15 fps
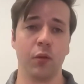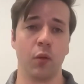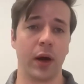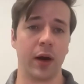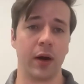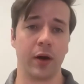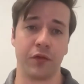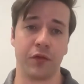
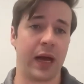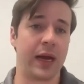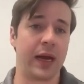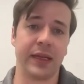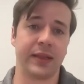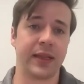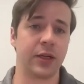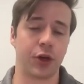where you've got to
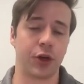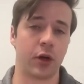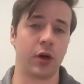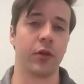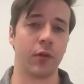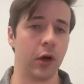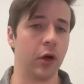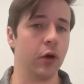get that truck on
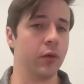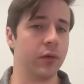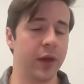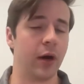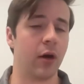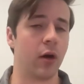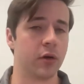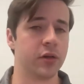the road,
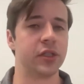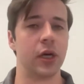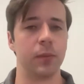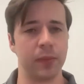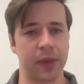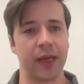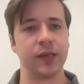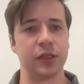there are some
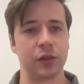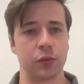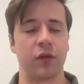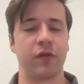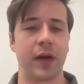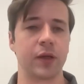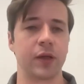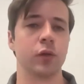cases where
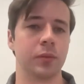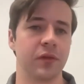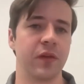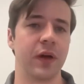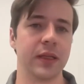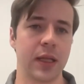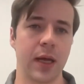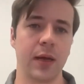FedEx will
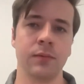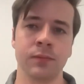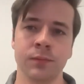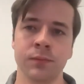provide that.